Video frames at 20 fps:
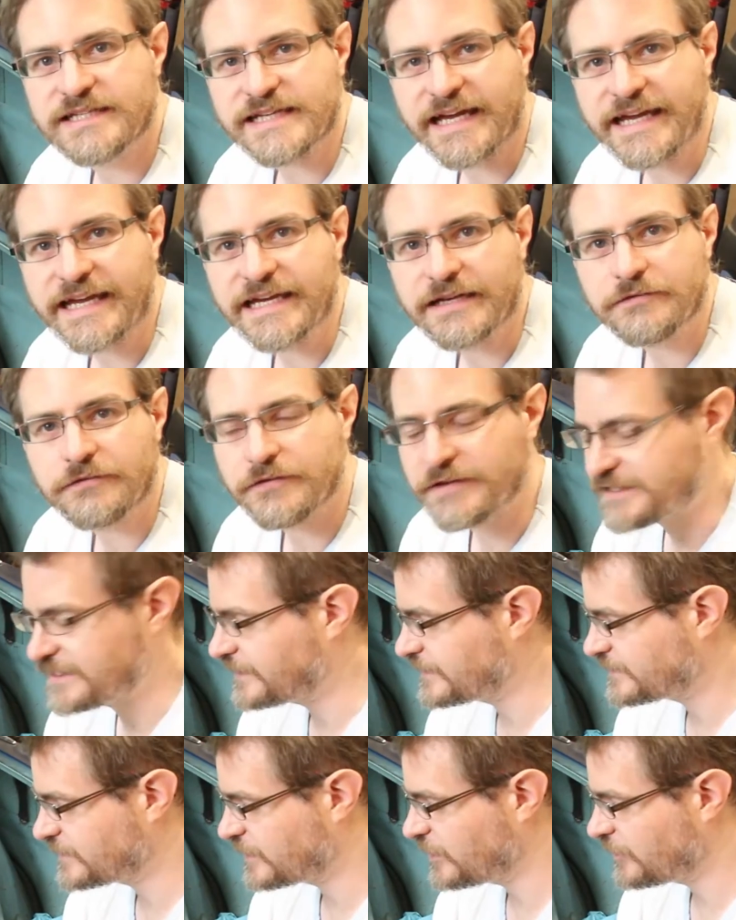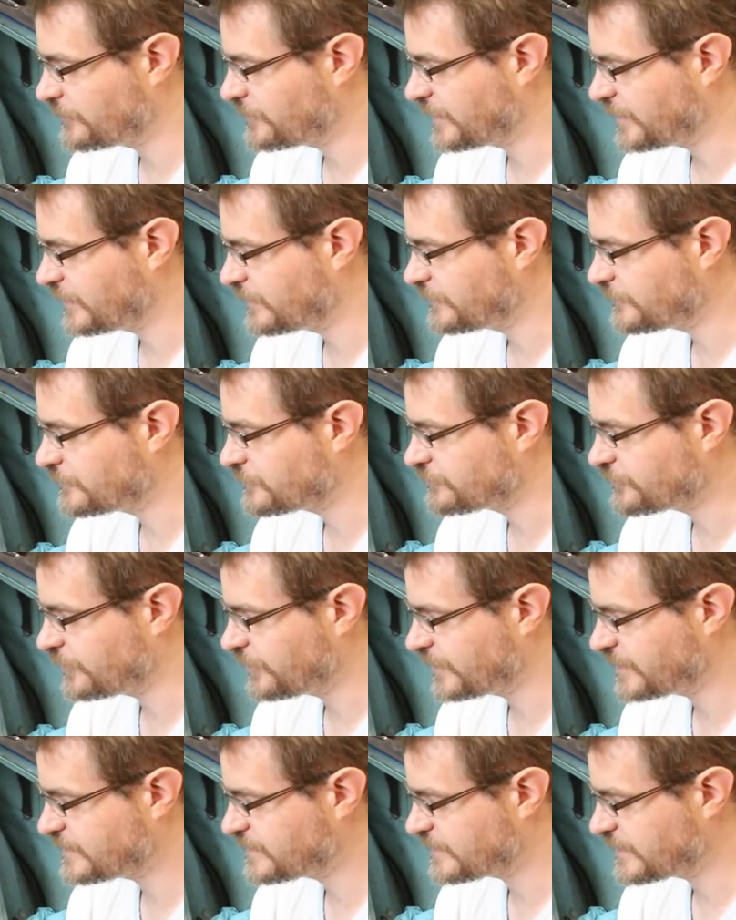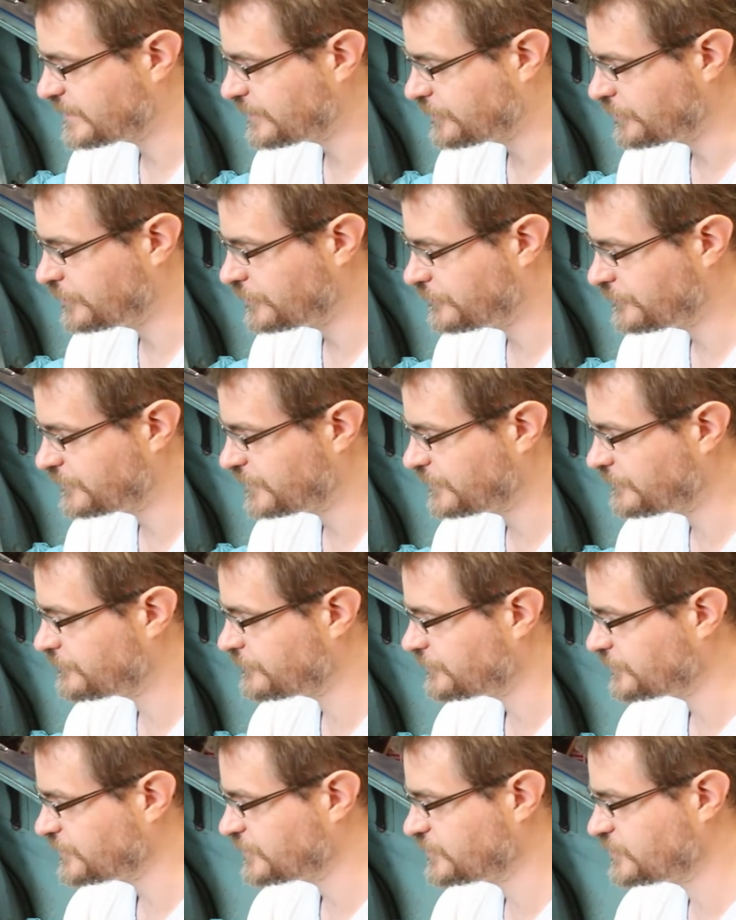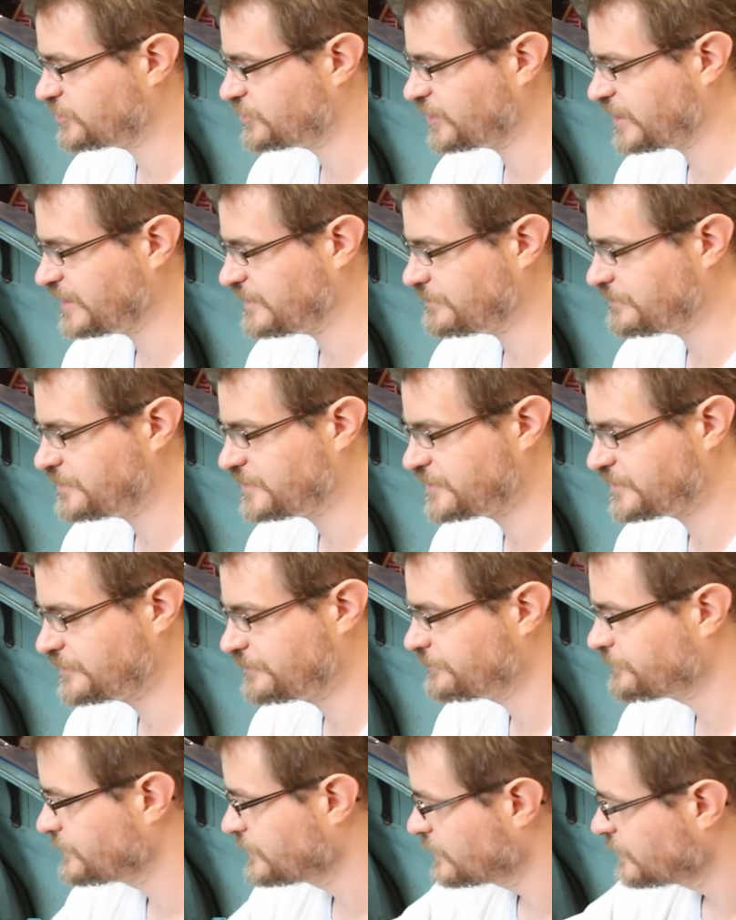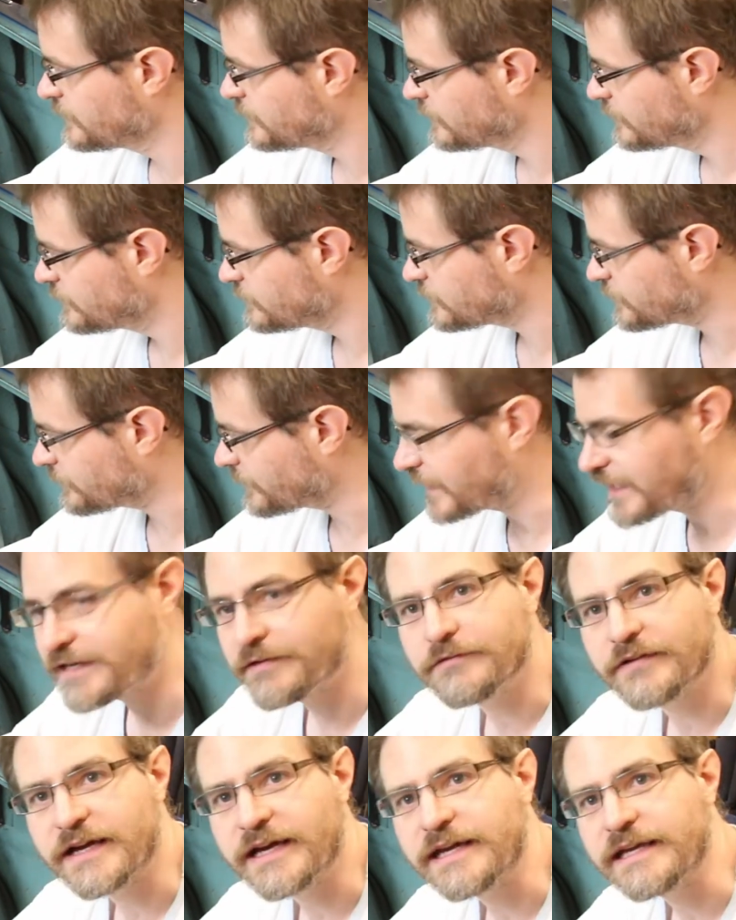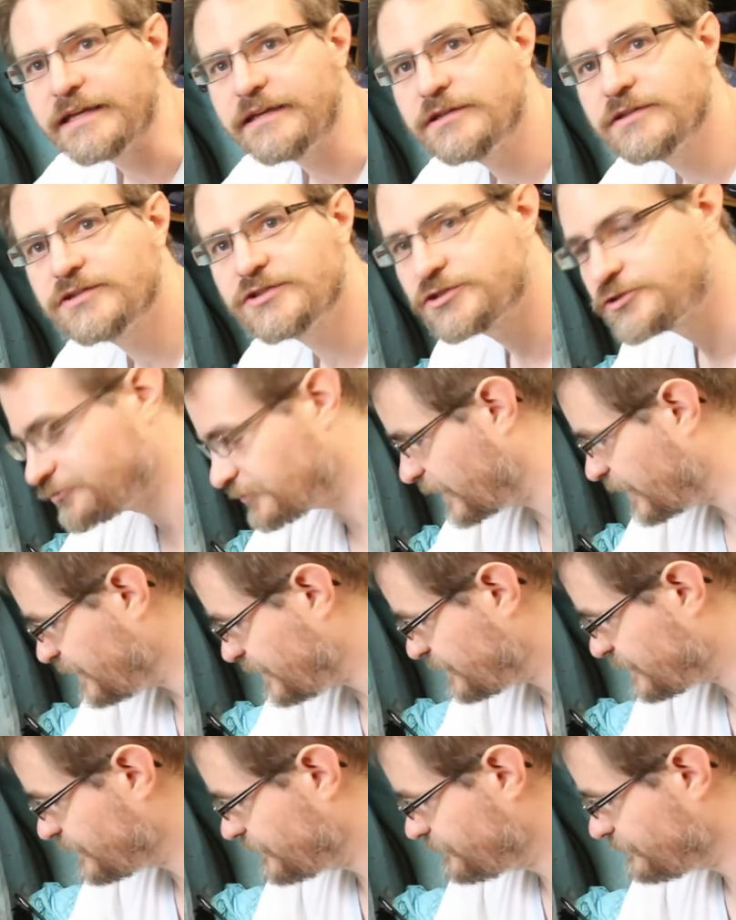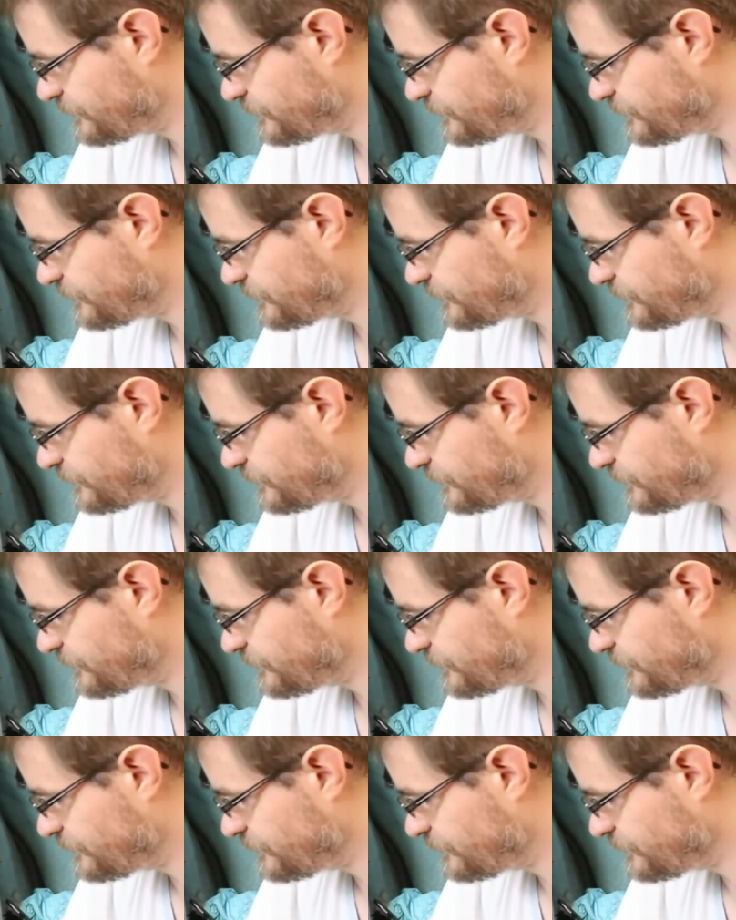AN fittings come in a variety of different shapes. So we have a straight,